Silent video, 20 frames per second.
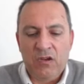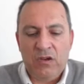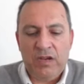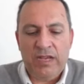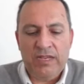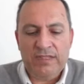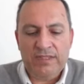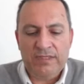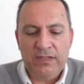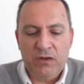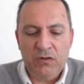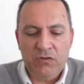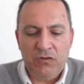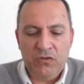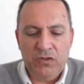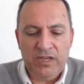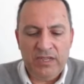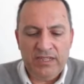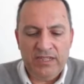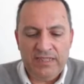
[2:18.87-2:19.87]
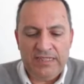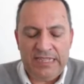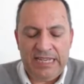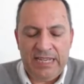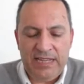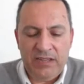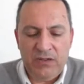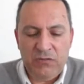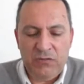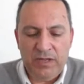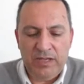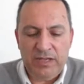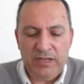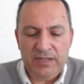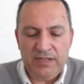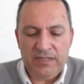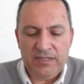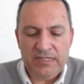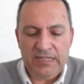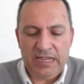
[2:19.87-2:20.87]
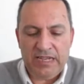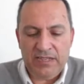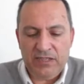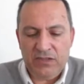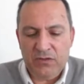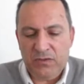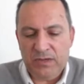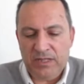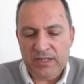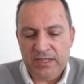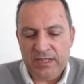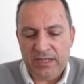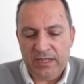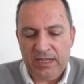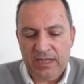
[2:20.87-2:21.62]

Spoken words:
Okay, so during the study, we started with